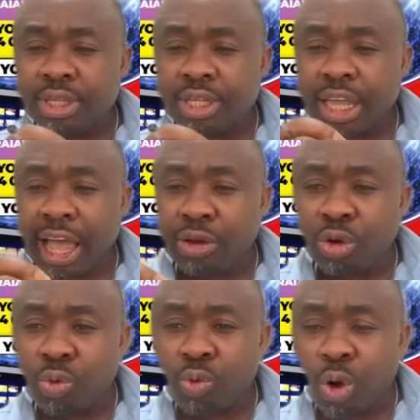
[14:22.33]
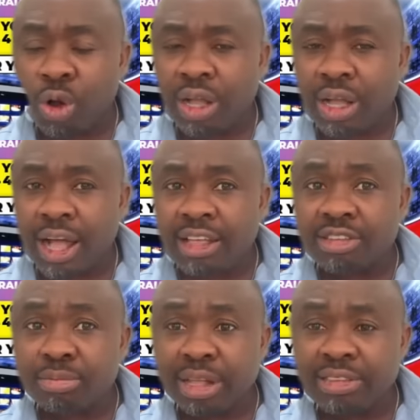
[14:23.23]
He cannot work as
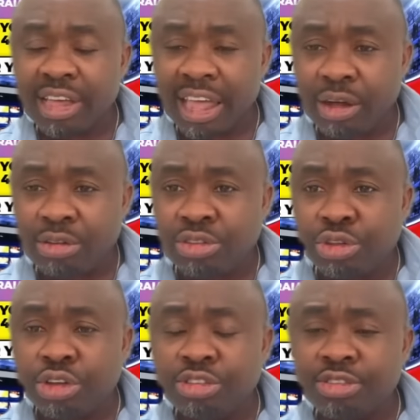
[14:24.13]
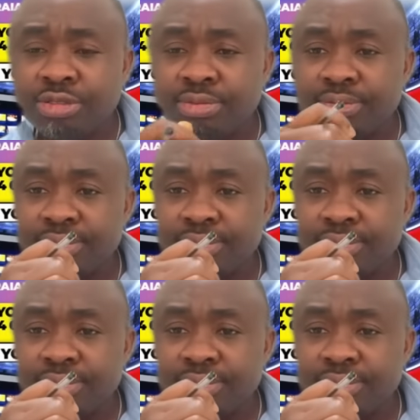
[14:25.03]
a mental health nurse.